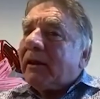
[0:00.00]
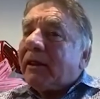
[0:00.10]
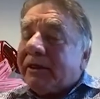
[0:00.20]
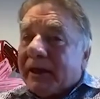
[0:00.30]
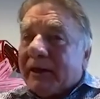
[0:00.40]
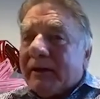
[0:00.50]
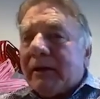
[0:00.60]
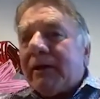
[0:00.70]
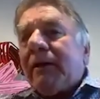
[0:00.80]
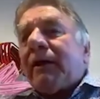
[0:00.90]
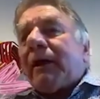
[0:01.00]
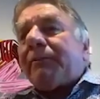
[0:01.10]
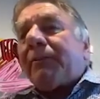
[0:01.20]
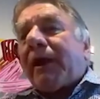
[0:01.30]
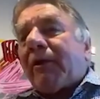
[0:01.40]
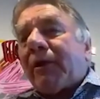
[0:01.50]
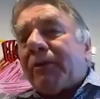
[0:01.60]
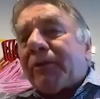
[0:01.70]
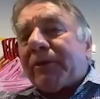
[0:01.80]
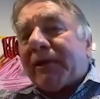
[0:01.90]
Then, in
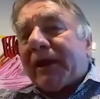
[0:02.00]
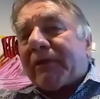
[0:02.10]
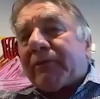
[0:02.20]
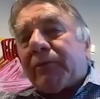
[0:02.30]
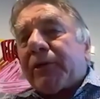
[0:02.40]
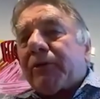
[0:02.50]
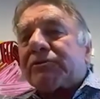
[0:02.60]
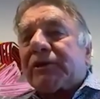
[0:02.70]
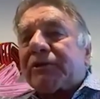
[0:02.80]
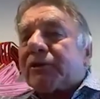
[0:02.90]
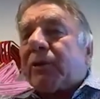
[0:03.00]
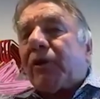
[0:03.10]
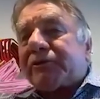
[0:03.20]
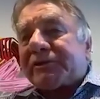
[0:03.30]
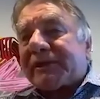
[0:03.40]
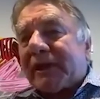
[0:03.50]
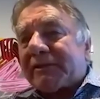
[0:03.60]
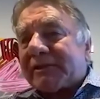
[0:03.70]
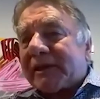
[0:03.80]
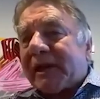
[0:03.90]
parallel with that, we also do ultrasound
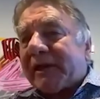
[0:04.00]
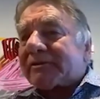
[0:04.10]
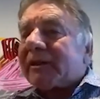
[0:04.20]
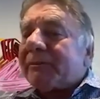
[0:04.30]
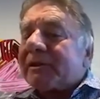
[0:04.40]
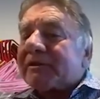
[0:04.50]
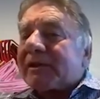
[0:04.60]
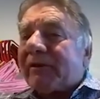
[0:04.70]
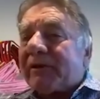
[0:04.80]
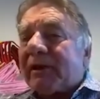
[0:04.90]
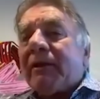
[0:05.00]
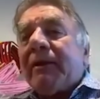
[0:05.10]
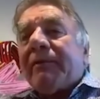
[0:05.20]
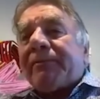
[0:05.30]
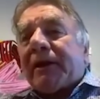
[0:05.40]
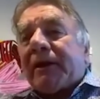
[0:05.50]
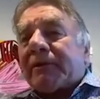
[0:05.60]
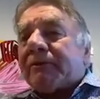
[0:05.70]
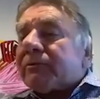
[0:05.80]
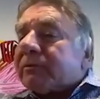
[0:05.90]
scans. So that means having
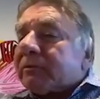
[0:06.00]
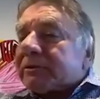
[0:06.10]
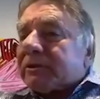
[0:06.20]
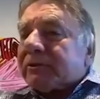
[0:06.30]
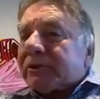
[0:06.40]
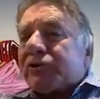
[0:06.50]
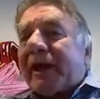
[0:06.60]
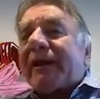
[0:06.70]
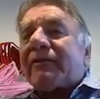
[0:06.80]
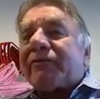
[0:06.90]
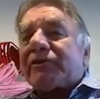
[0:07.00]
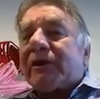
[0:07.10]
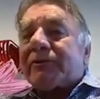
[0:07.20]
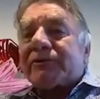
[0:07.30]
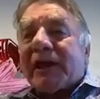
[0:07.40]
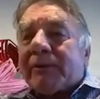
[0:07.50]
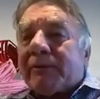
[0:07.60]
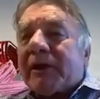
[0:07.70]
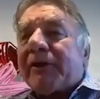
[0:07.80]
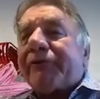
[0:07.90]
what's called a transvaginal scan.
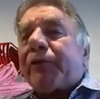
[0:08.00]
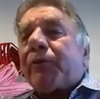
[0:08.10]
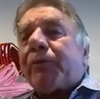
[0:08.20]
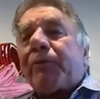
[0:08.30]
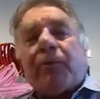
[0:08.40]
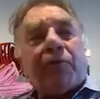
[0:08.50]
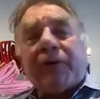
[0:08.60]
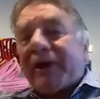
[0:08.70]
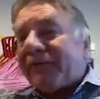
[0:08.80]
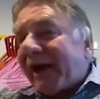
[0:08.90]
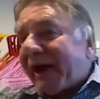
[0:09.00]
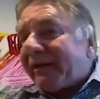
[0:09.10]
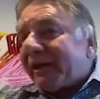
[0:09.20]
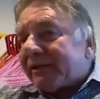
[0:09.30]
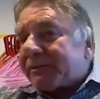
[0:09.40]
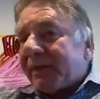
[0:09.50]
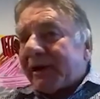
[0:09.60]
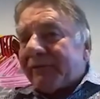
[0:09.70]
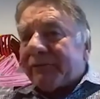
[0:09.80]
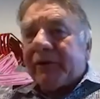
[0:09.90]
Many of you already have had that as
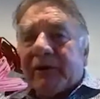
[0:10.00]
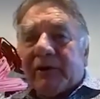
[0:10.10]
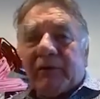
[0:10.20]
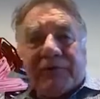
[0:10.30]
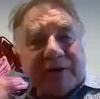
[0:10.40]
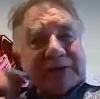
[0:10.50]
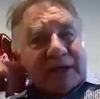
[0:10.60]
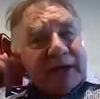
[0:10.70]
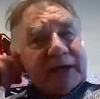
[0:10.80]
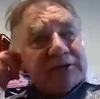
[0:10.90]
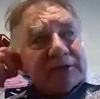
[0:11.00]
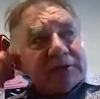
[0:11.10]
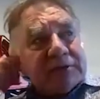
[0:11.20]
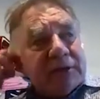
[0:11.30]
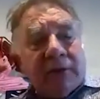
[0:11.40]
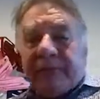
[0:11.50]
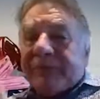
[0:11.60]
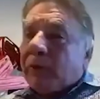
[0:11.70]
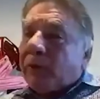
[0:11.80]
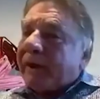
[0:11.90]
part of your investigations,
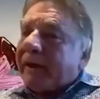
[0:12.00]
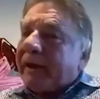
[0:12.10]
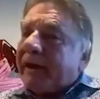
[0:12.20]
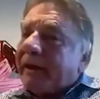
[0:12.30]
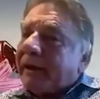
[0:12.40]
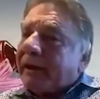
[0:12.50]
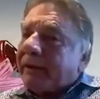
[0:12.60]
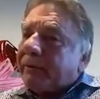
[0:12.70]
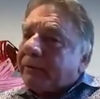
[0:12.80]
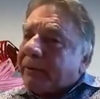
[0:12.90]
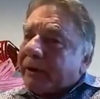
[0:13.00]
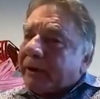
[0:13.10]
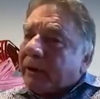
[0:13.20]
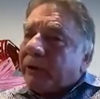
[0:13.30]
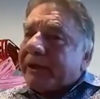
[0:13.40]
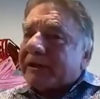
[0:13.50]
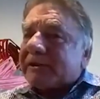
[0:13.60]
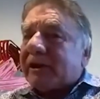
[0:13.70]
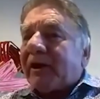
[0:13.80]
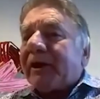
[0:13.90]
where we can look
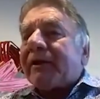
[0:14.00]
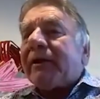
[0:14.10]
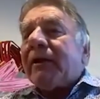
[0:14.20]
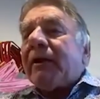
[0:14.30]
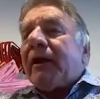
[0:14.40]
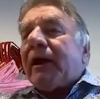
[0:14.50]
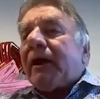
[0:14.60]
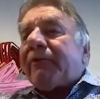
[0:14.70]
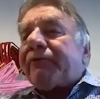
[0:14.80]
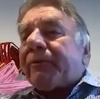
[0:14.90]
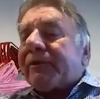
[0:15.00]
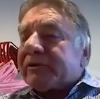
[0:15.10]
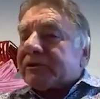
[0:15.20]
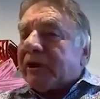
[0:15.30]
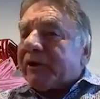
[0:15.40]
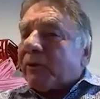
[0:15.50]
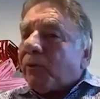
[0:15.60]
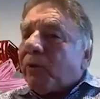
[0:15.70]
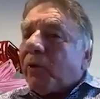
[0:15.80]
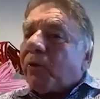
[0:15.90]
inside from the vaginal
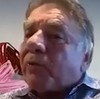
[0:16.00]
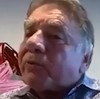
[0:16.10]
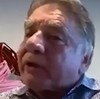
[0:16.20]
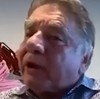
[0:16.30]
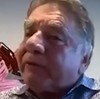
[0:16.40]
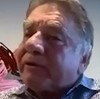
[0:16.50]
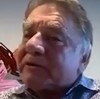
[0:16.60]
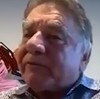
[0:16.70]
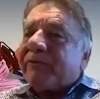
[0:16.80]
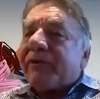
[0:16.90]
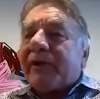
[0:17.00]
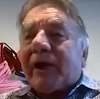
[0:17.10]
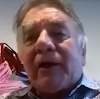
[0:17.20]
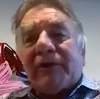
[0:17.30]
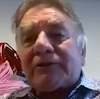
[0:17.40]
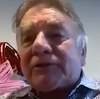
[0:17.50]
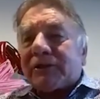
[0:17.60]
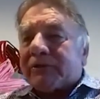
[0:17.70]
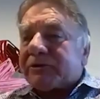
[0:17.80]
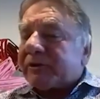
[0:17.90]
wall. The ovaries are very close to
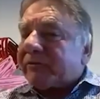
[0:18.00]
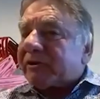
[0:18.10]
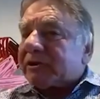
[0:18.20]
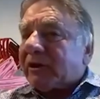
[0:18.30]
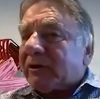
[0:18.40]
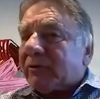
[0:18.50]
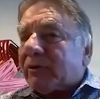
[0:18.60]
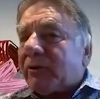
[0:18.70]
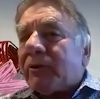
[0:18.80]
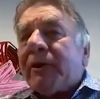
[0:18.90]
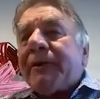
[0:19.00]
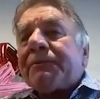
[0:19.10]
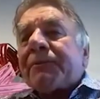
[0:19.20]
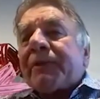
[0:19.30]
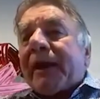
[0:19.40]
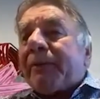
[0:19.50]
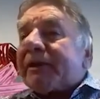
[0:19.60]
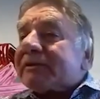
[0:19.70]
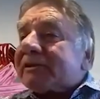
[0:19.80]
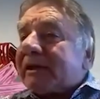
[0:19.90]
the vaginal wall, and we
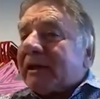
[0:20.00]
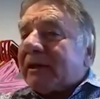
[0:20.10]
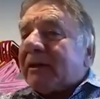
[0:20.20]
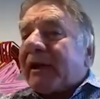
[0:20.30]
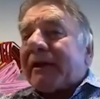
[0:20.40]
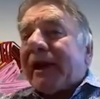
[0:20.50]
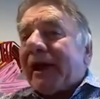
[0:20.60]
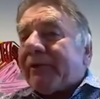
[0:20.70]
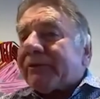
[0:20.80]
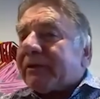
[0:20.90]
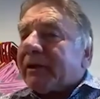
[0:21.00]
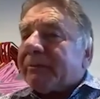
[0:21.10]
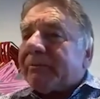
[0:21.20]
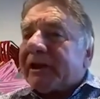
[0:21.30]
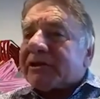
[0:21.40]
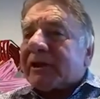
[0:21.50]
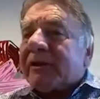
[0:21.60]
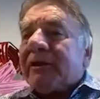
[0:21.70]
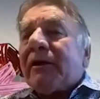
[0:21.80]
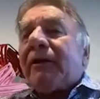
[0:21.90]
can see and count and measure
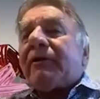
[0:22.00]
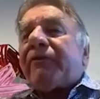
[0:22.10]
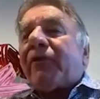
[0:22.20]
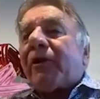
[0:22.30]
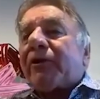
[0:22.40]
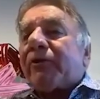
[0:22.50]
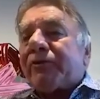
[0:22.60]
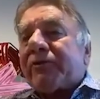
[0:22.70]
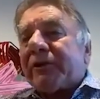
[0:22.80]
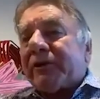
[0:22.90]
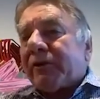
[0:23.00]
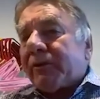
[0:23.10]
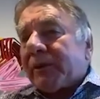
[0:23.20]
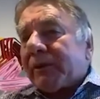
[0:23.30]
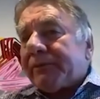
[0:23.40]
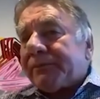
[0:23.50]
the follicles that are growing.